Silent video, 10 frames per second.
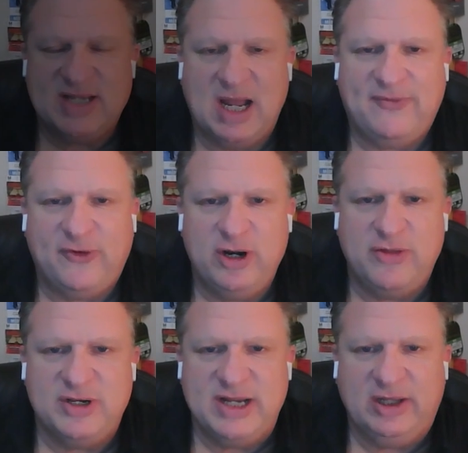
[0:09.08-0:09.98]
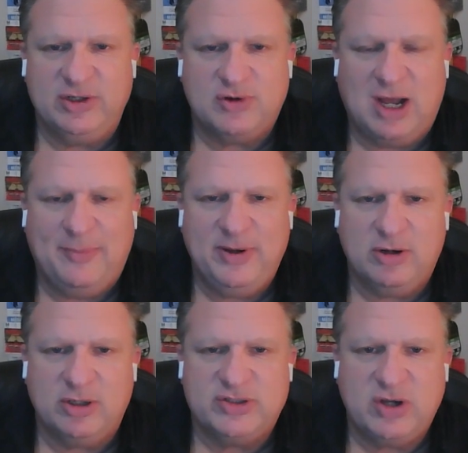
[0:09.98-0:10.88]
time for another daily drop
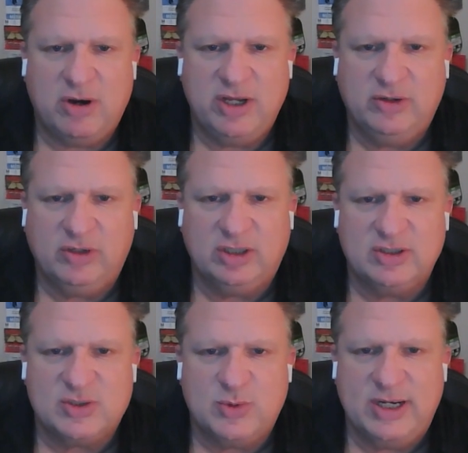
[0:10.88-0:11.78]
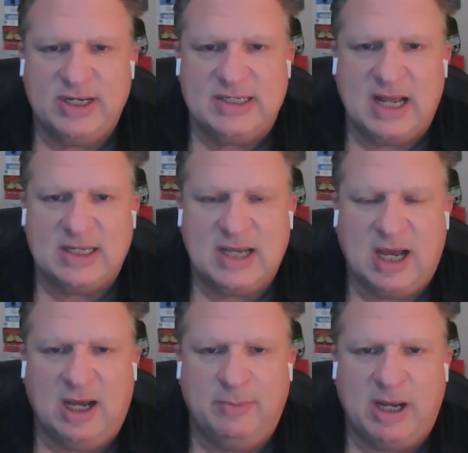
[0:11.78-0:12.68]
here on Tar Heel Illustrated dot
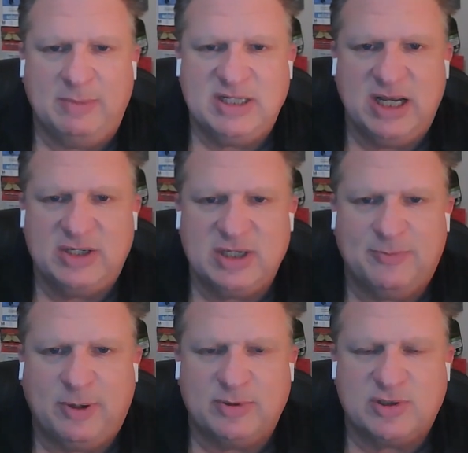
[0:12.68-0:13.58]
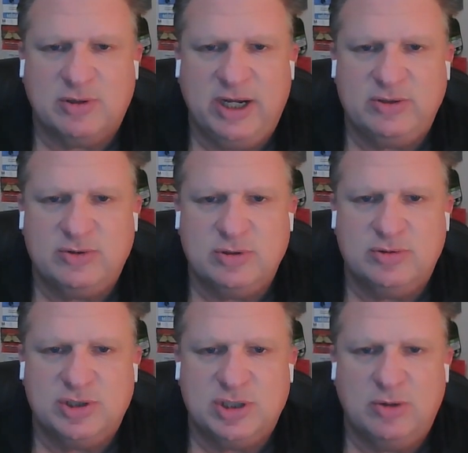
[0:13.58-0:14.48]
com. I'm T H I publisher Andrew
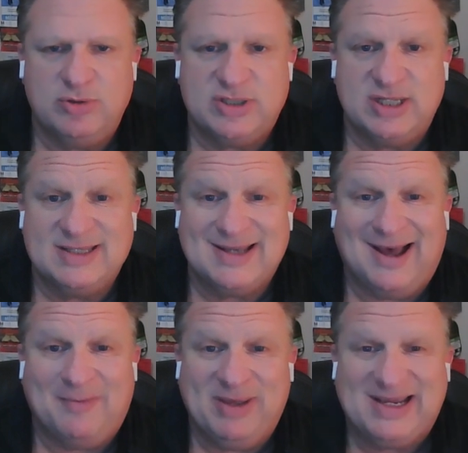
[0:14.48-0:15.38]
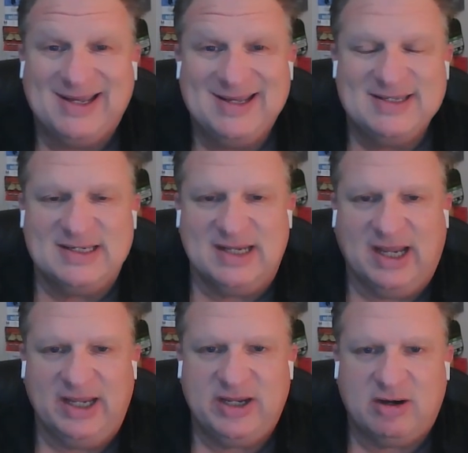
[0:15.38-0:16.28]
Jones. The topic
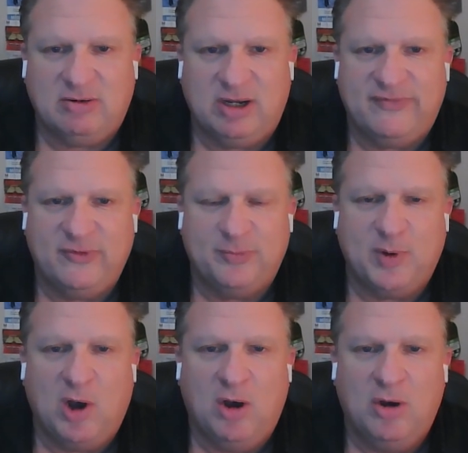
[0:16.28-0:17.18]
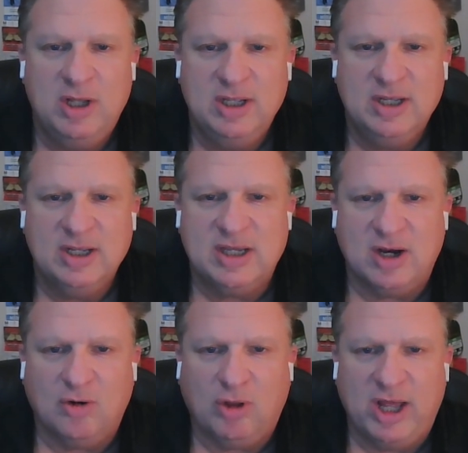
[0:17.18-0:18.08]
today, Carolina football,
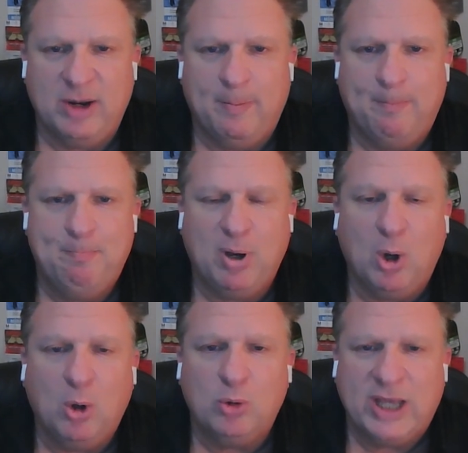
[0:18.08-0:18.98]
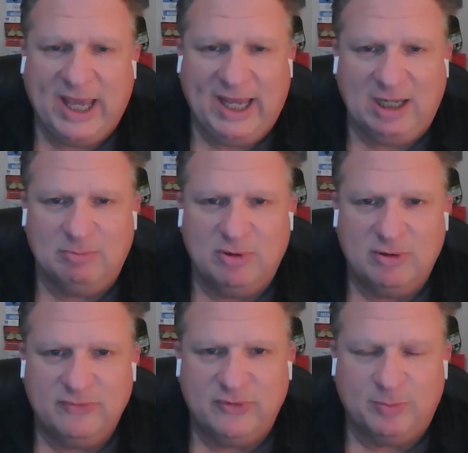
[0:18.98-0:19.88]
Carolina bowl game
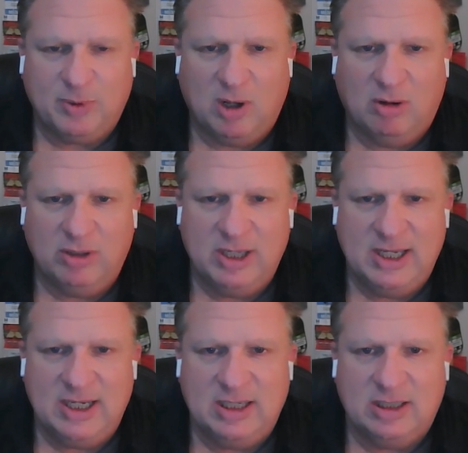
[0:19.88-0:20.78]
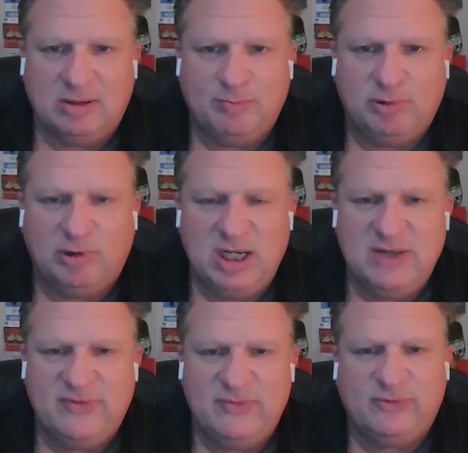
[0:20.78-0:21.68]
football, and
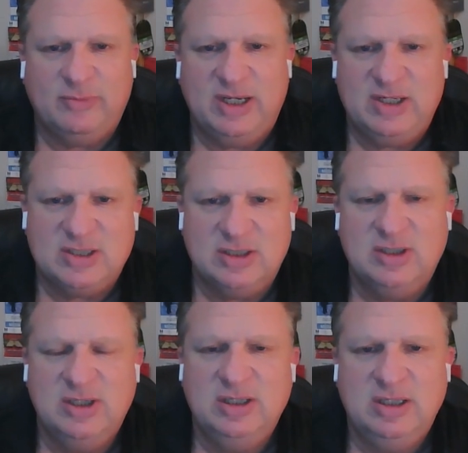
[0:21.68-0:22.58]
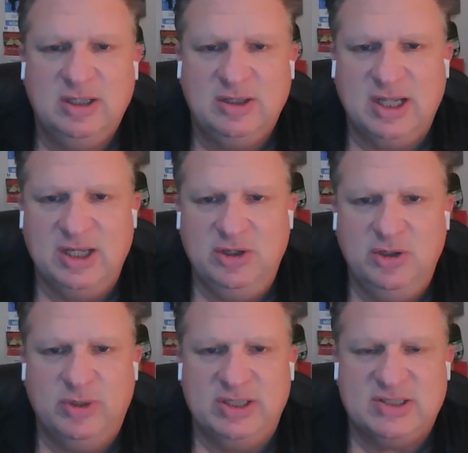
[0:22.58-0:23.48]
plenty of information that
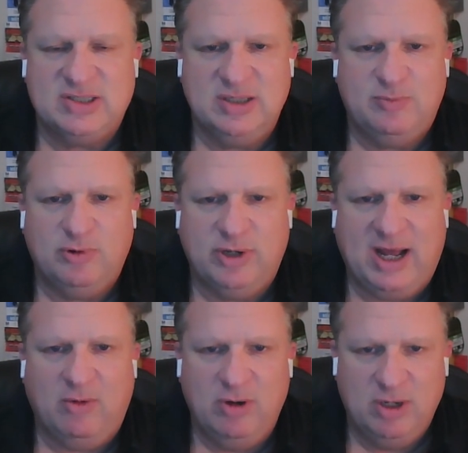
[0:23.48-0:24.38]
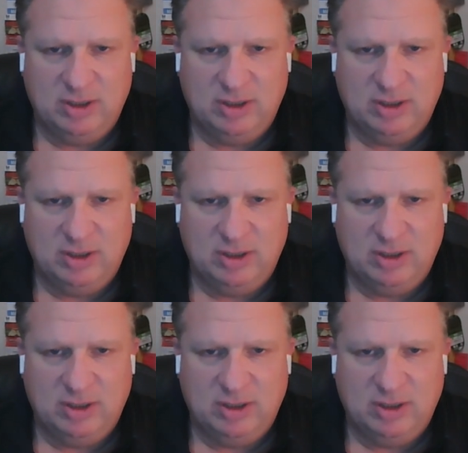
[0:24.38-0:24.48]
U N C put out